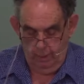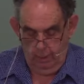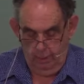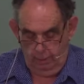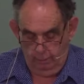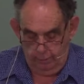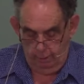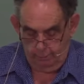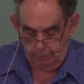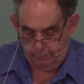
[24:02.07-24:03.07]
The
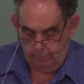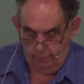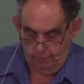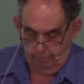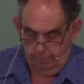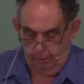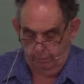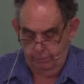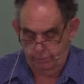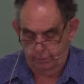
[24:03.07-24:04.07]
ongoing struggle that many
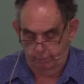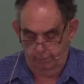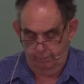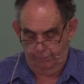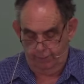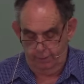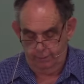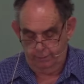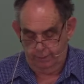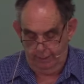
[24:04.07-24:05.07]
Christian women
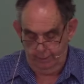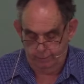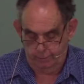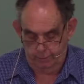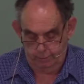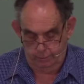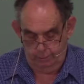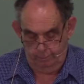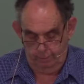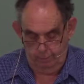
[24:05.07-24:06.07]
face is to
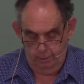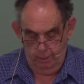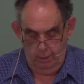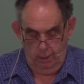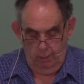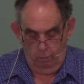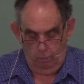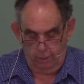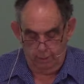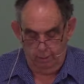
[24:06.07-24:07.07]
determine
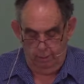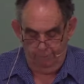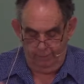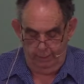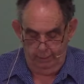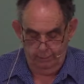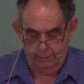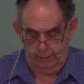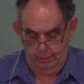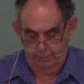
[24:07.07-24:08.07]
what life is
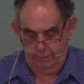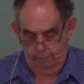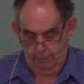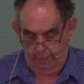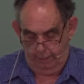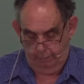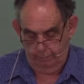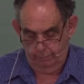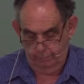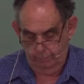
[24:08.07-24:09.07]
and isn't about.
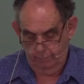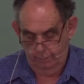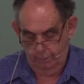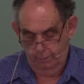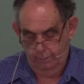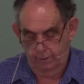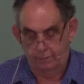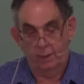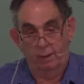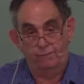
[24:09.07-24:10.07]
There's
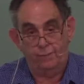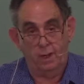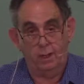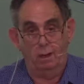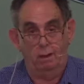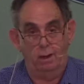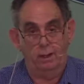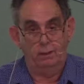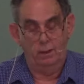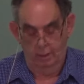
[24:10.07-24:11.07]
a fine line
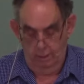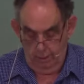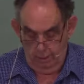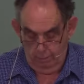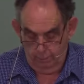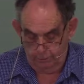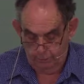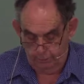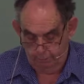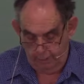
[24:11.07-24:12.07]

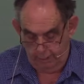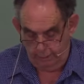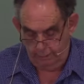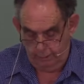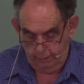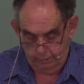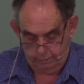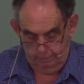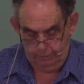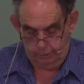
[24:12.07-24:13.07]
between reality and
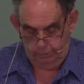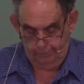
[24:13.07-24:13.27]
assumption.